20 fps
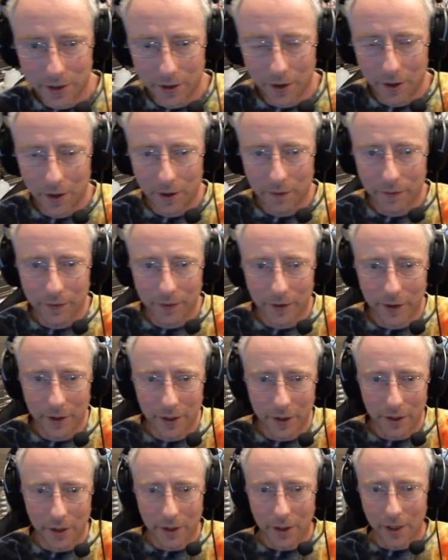off
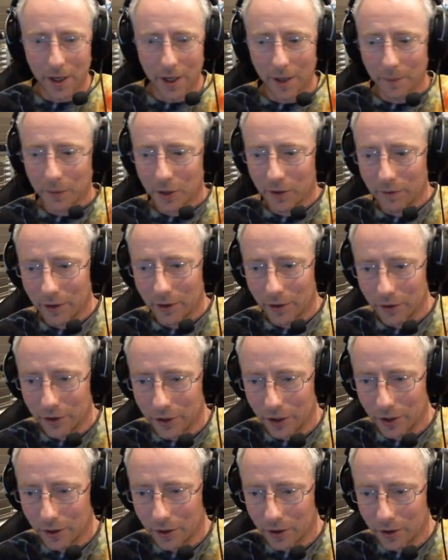the Captain
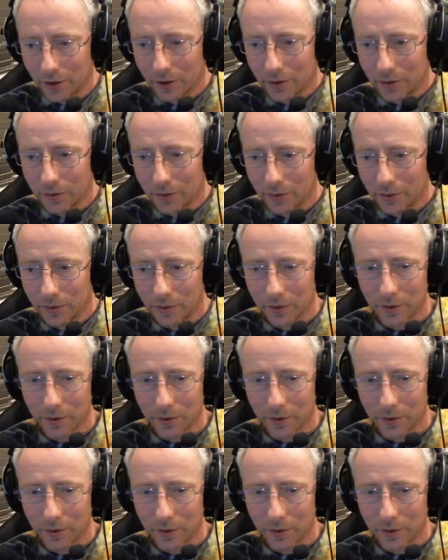Valgerico